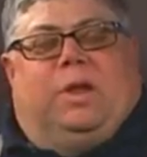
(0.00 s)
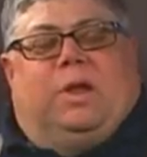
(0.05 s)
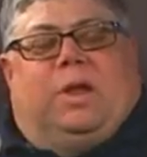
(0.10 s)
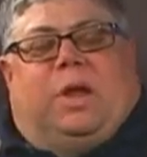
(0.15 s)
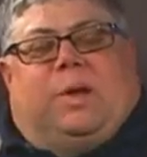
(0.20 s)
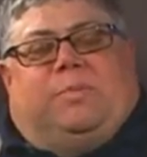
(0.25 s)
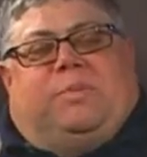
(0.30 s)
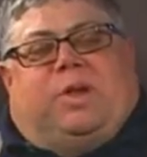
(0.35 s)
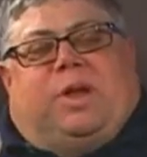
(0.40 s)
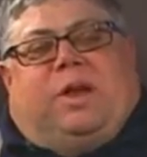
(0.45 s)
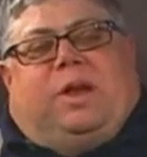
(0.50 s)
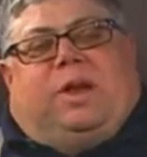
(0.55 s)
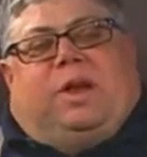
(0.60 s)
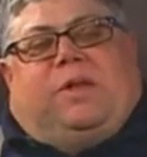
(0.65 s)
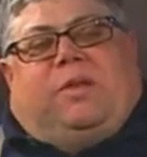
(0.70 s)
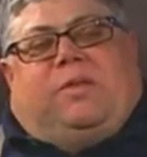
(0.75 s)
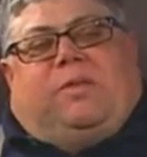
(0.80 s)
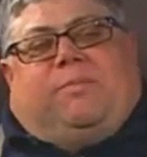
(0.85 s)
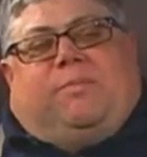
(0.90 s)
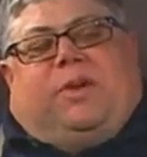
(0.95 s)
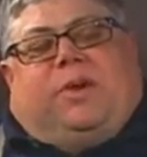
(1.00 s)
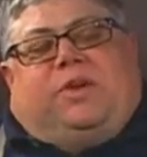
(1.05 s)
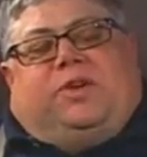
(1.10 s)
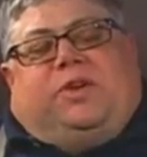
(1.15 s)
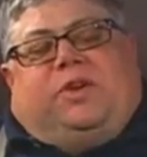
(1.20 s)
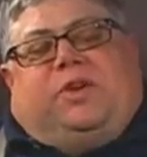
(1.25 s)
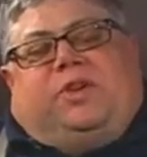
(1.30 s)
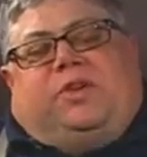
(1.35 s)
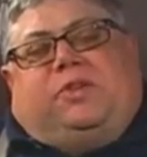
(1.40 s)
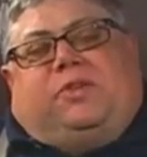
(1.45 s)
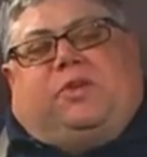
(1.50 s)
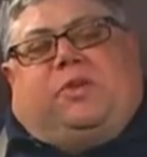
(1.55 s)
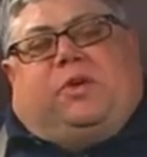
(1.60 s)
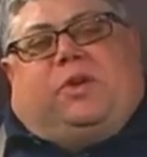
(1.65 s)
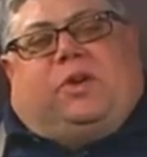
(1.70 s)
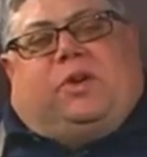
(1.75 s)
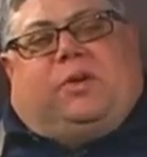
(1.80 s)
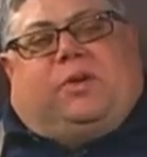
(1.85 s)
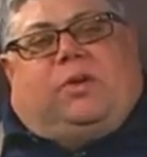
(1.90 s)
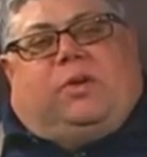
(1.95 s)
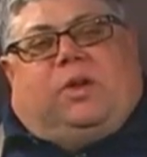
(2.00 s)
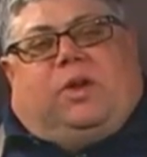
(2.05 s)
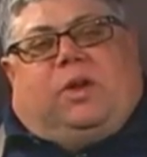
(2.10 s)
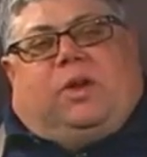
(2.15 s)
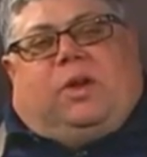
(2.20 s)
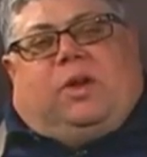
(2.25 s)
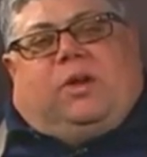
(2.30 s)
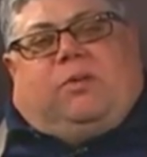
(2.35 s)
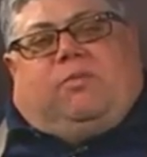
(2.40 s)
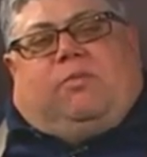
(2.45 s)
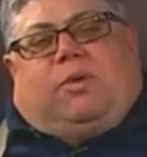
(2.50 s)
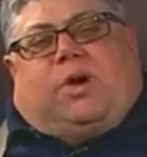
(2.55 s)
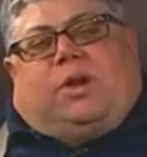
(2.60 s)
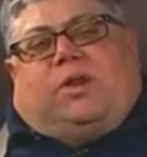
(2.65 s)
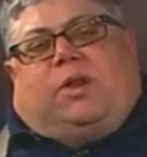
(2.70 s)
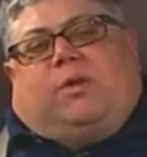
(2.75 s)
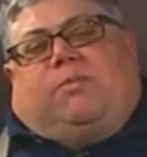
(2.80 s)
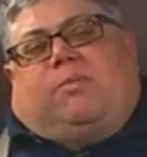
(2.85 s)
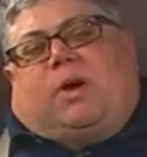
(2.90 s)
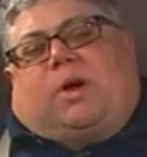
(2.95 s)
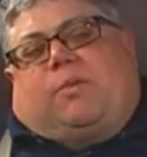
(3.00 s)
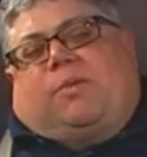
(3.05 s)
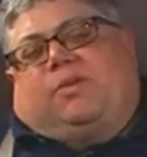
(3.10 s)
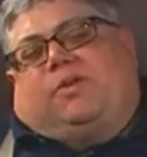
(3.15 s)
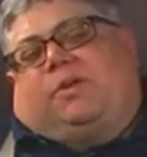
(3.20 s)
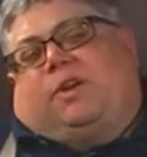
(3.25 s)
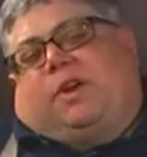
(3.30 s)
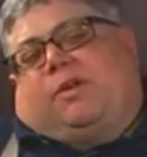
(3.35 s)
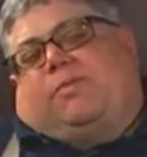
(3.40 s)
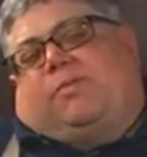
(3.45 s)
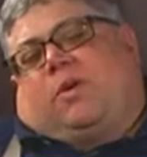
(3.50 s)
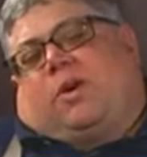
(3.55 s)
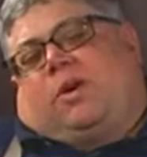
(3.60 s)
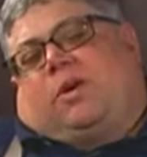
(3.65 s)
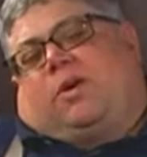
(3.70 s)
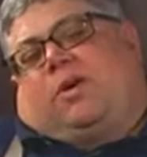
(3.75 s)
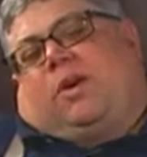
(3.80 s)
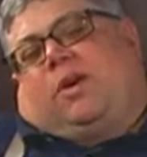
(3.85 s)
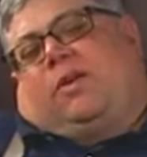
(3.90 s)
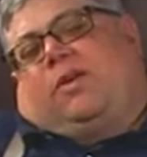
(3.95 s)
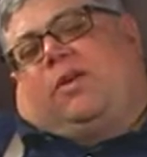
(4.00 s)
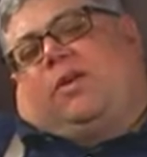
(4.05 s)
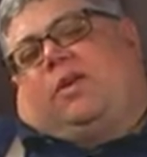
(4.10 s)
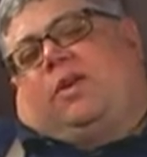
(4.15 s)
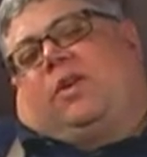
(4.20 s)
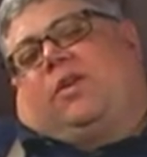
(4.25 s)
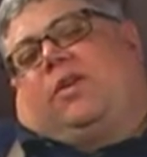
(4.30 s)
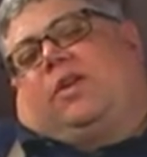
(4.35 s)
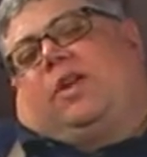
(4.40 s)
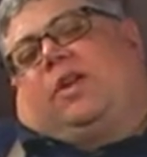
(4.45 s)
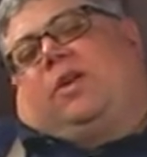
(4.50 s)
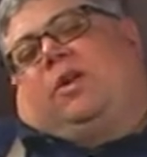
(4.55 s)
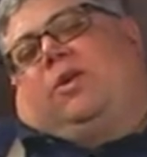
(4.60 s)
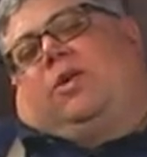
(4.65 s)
To any of the beaches or to Bradley Palmer State Park or anything like that?